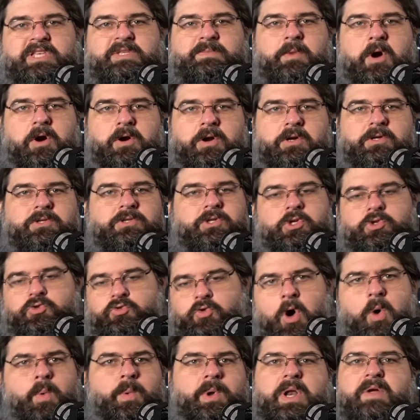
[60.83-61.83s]
markers to
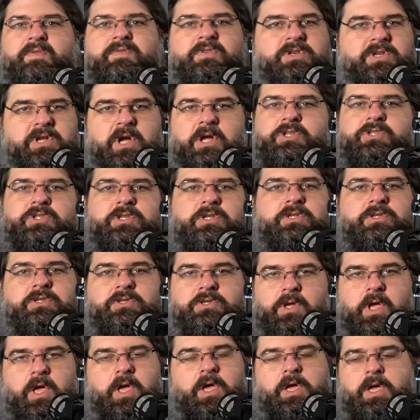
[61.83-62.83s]
draw whatever
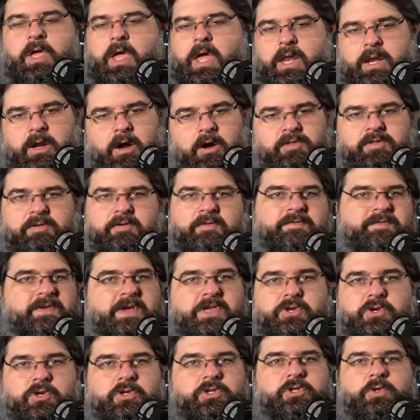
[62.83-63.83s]
dungeons and other
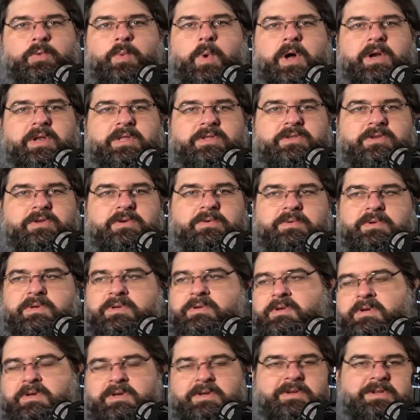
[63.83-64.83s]
features you wanted to,
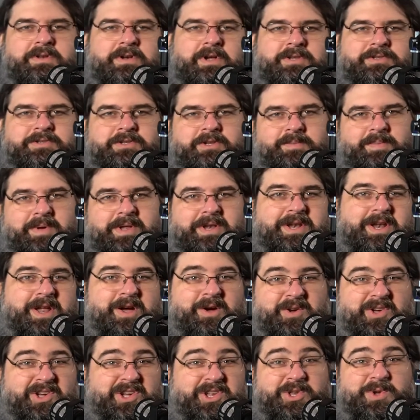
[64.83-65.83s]
and it also depended on
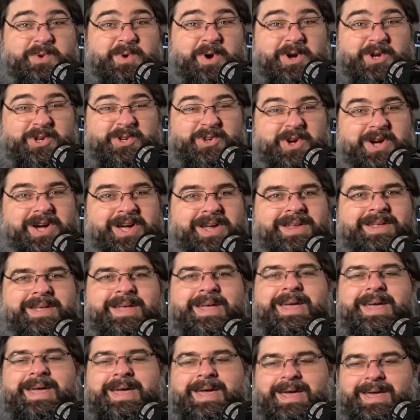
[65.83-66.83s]
how good you are drawing.
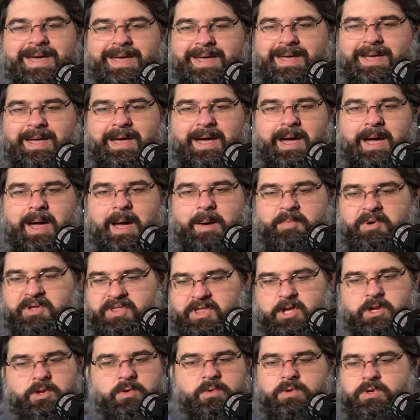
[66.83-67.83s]
But
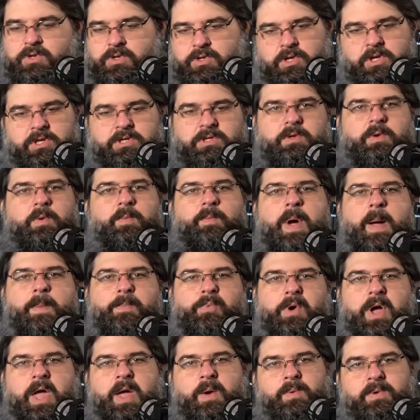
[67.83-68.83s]
then you would just wipe
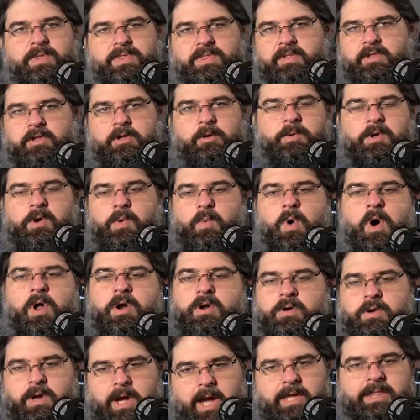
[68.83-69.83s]
away with a little bit of
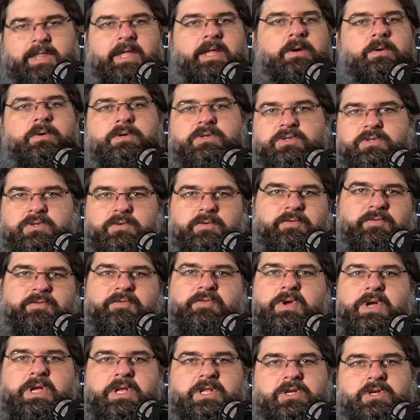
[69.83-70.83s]
water, and then it was
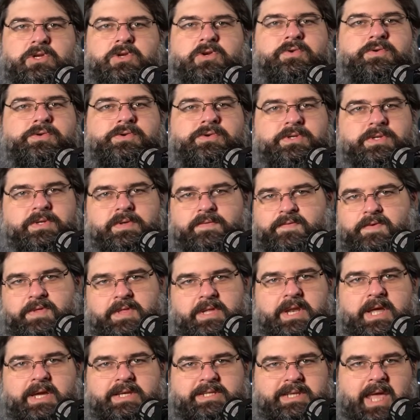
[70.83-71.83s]
free to use for
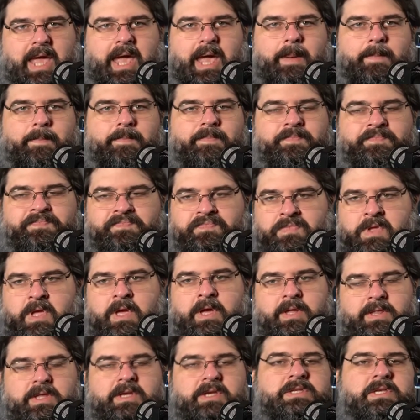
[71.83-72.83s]
the next game.
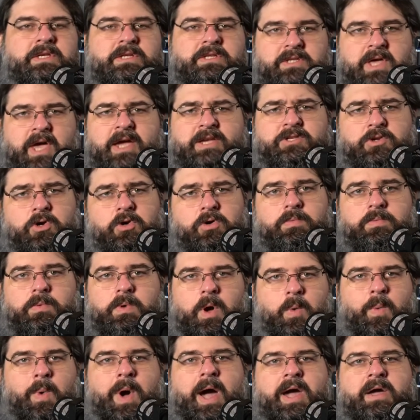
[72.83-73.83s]
These things last
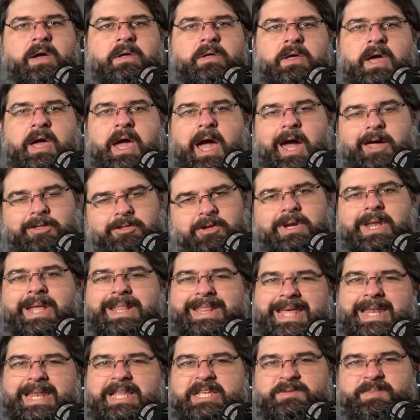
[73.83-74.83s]
a while, and they're
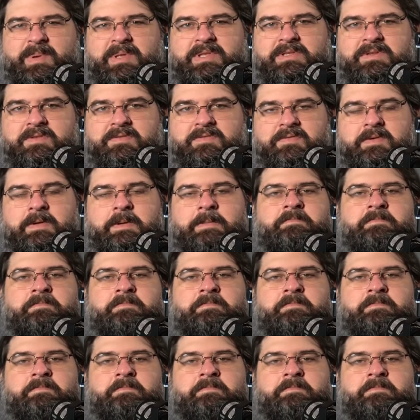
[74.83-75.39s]
not that expensive,